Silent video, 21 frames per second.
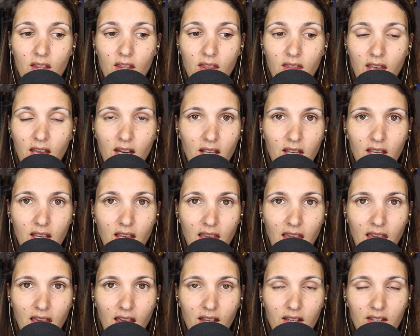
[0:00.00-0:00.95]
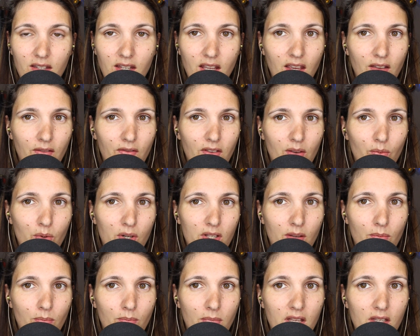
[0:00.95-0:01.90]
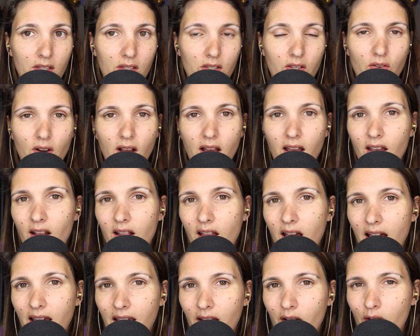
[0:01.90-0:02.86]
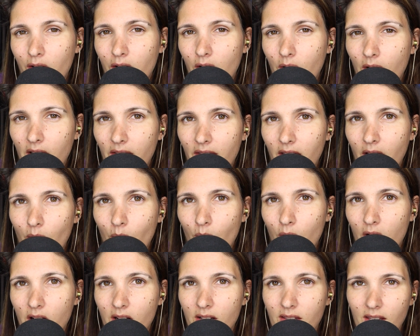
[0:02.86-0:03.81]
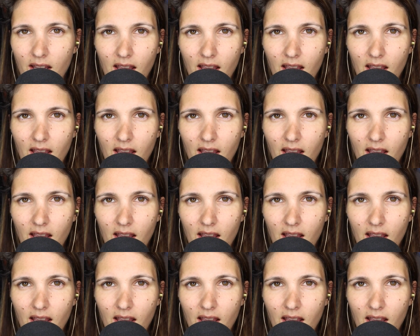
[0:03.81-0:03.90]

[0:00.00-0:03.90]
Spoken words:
then he can't. If it was a mistrial, I don't know how that works.